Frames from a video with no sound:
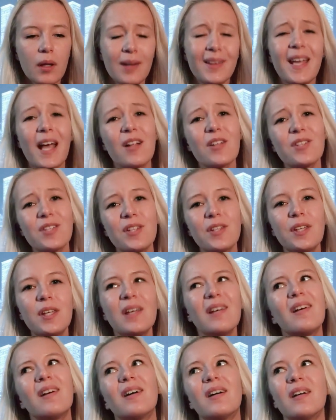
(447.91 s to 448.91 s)
in
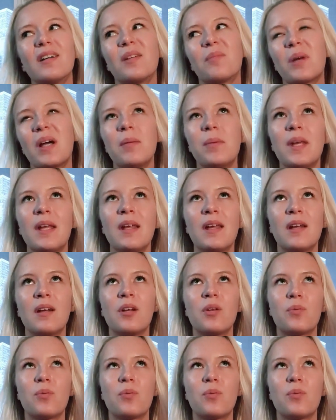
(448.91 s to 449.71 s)
Helsinki, in my opinion,